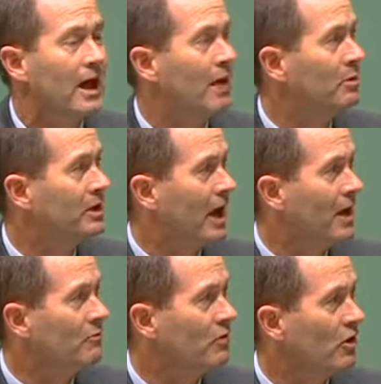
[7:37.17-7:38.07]
and
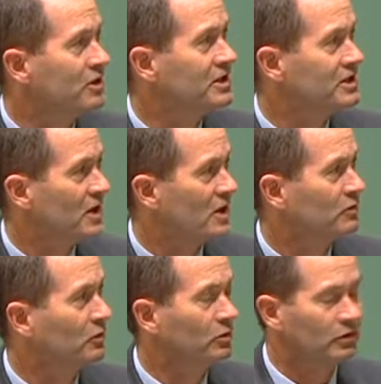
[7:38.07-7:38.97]
became very
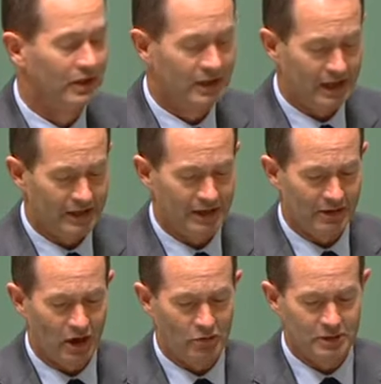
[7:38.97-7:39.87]
successful in
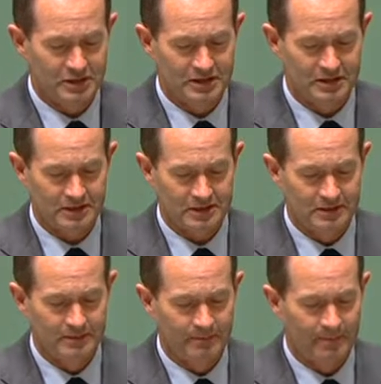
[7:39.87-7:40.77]
their own businesses.